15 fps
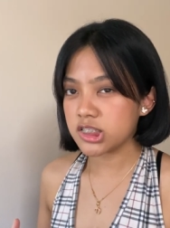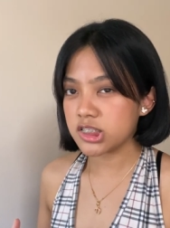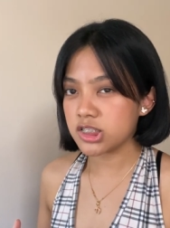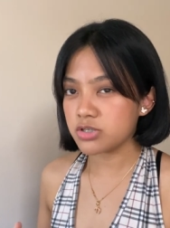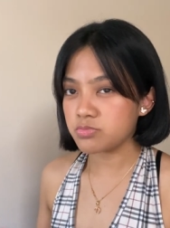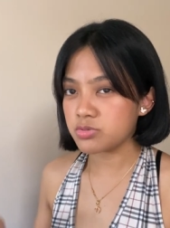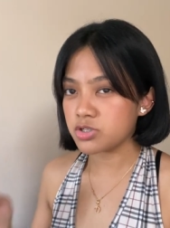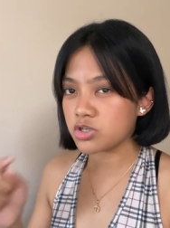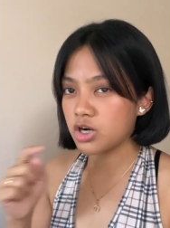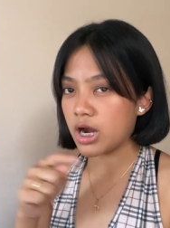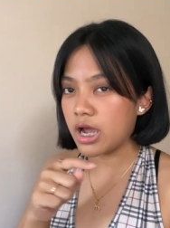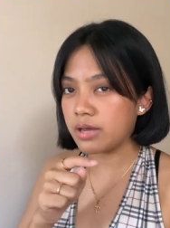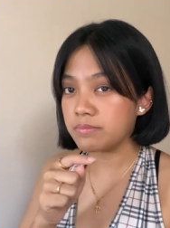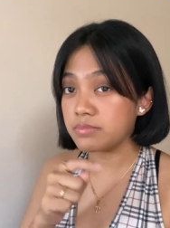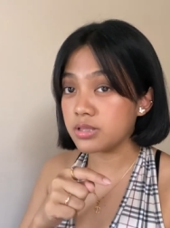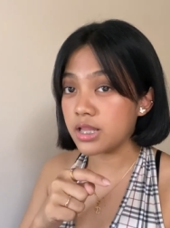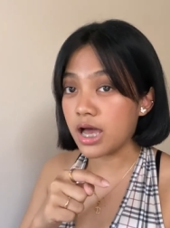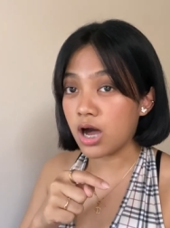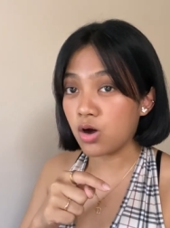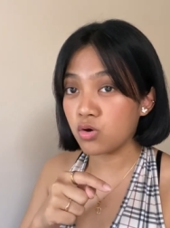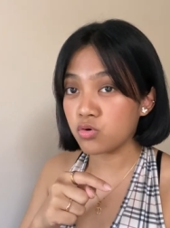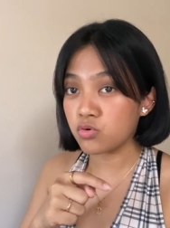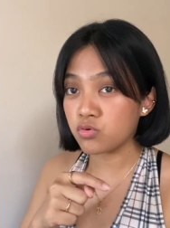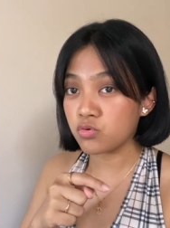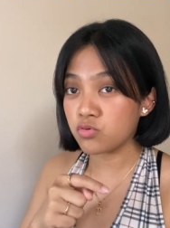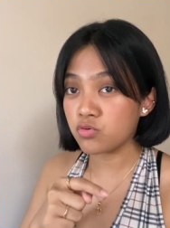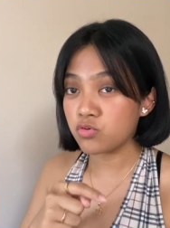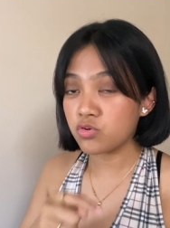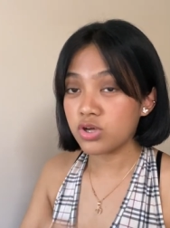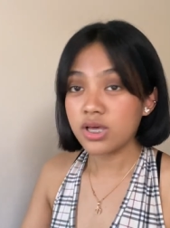subscribe now.
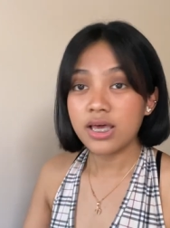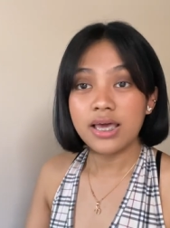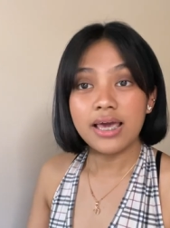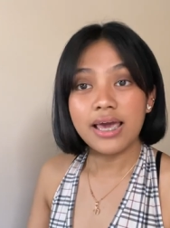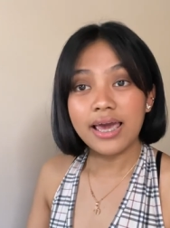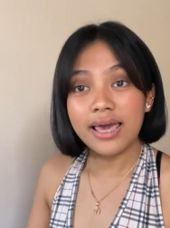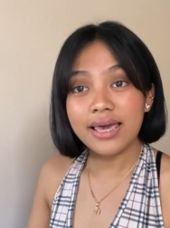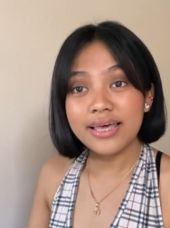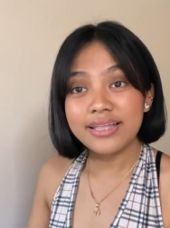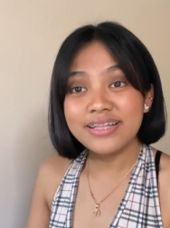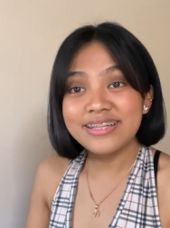And